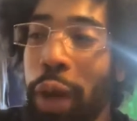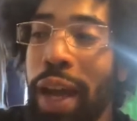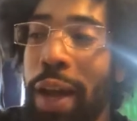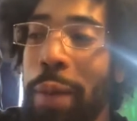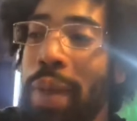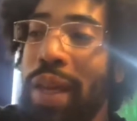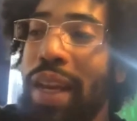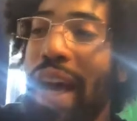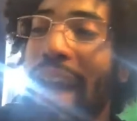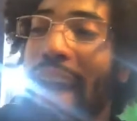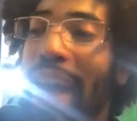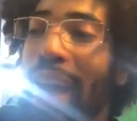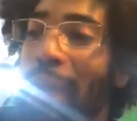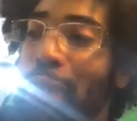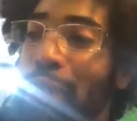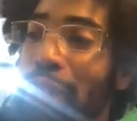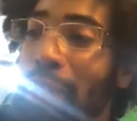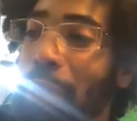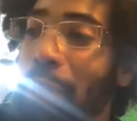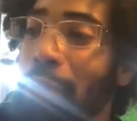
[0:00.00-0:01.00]
I mean, I have
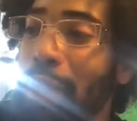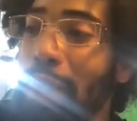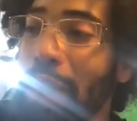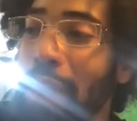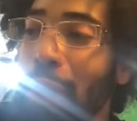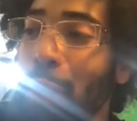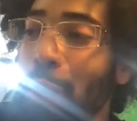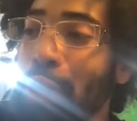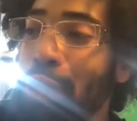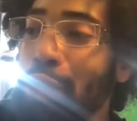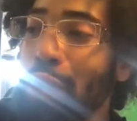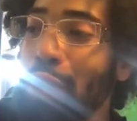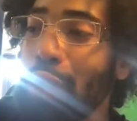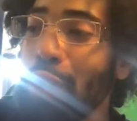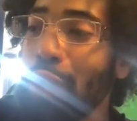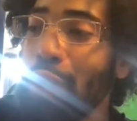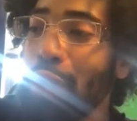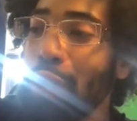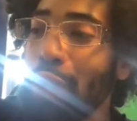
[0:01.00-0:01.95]
some of the original